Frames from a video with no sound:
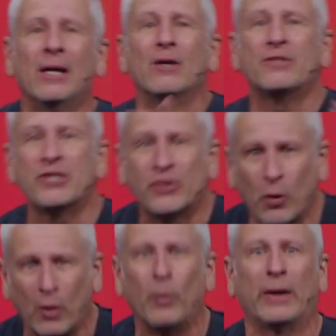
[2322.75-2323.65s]
Here's the
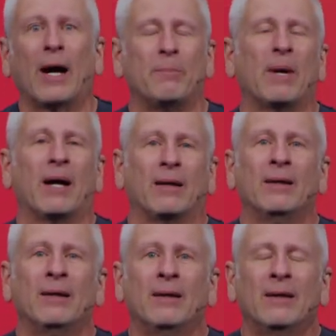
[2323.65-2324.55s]
story we got back.
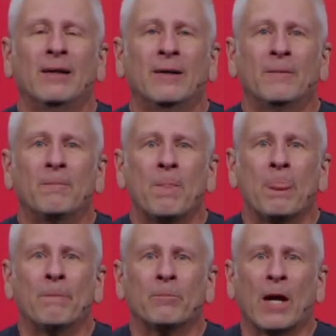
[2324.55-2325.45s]

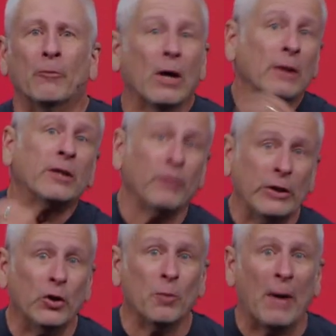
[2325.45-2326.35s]
I'm relatively
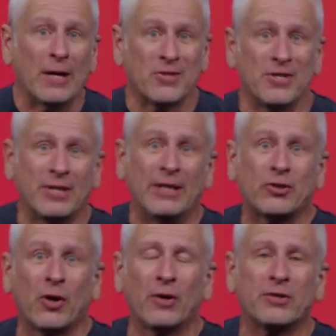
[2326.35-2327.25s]
new to Passion City
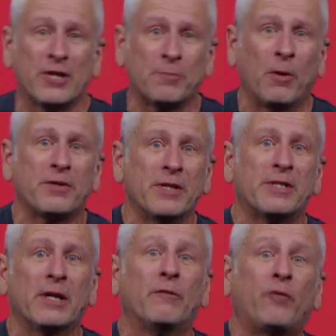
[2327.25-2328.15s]
Church. This person
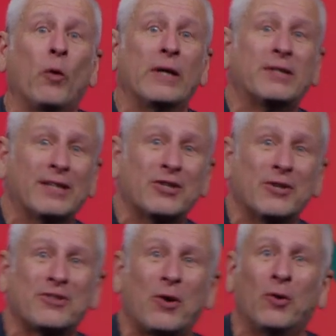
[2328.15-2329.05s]
said, forty-six
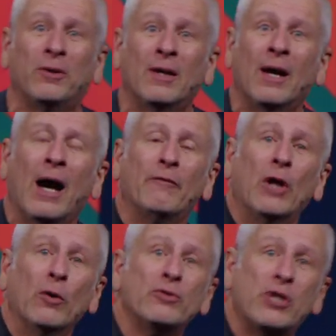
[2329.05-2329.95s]
years old, I've
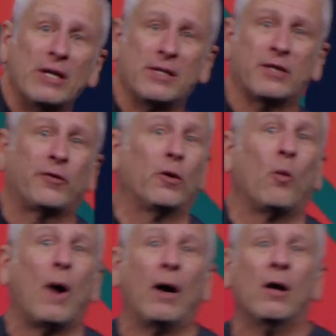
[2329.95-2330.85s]
known Jesus for
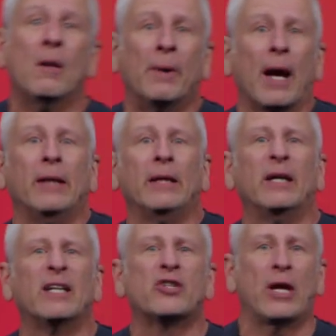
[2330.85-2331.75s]
a while, but I
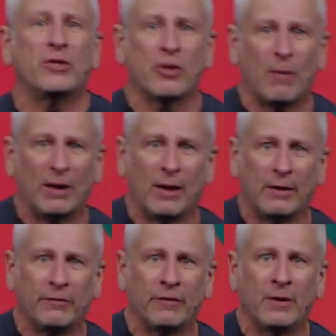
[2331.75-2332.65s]
needed a change in my life.